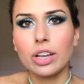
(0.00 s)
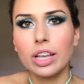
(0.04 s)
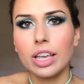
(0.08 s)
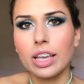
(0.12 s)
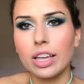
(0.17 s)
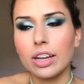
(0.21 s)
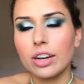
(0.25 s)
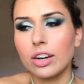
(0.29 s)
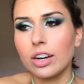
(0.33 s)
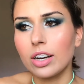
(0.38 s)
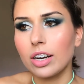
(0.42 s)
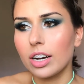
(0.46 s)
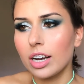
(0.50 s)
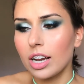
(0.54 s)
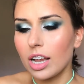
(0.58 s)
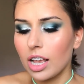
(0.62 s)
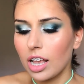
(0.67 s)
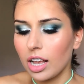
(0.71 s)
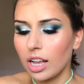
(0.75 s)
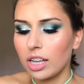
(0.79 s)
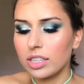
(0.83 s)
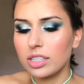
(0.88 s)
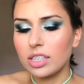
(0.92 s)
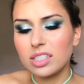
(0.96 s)
here
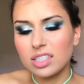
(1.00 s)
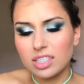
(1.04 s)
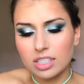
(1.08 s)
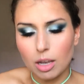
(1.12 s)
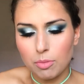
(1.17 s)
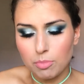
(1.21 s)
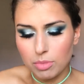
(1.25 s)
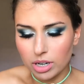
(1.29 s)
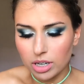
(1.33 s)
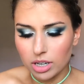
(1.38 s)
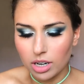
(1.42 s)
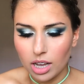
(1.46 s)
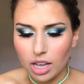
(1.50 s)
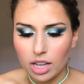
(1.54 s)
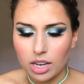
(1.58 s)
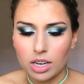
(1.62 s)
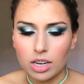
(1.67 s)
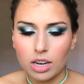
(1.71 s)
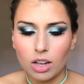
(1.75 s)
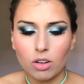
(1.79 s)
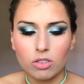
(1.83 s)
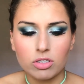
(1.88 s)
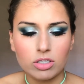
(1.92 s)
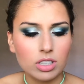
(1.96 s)
because it's summer,
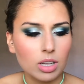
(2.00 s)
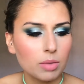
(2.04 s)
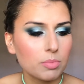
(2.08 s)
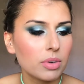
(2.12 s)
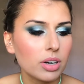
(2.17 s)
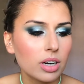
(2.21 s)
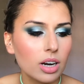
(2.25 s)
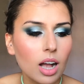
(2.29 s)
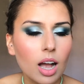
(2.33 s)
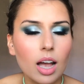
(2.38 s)
and on summer